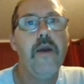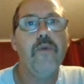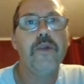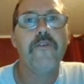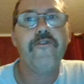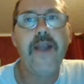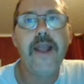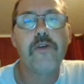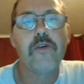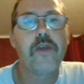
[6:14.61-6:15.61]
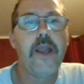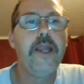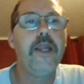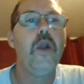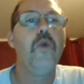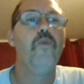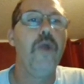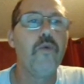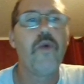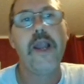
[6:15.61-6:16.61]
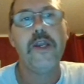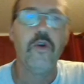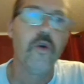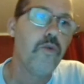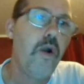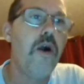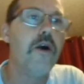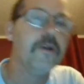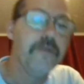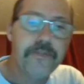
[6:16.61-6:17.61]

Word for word: what the fans are saying. We're right, you're wrong.